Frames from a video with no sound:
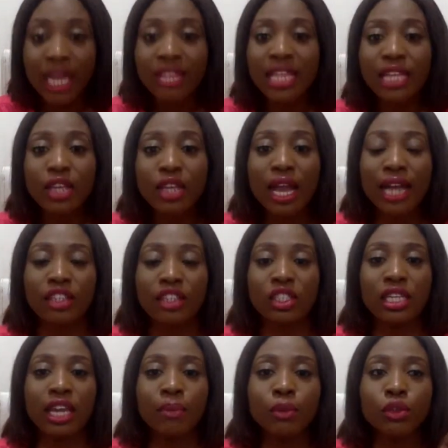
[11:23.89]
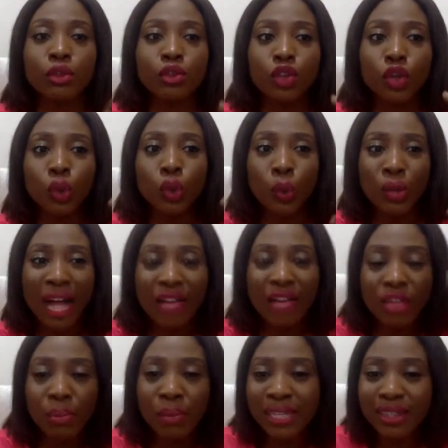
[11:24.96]
Then you're actually able to have
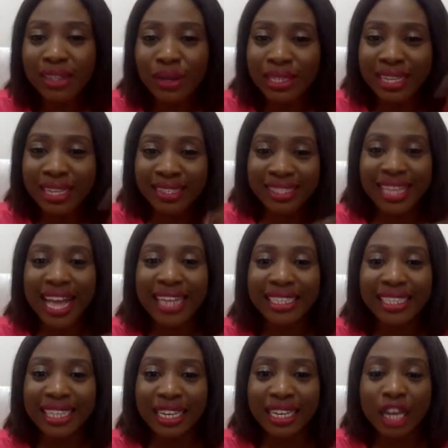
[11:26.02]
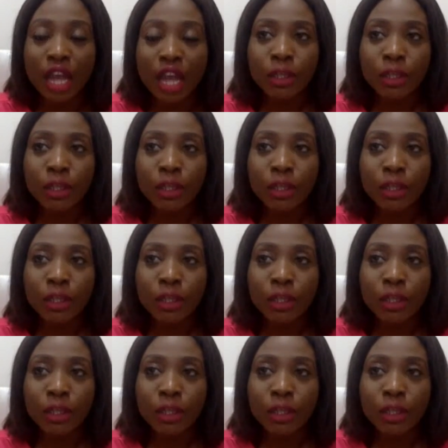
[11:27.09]
a better understanding,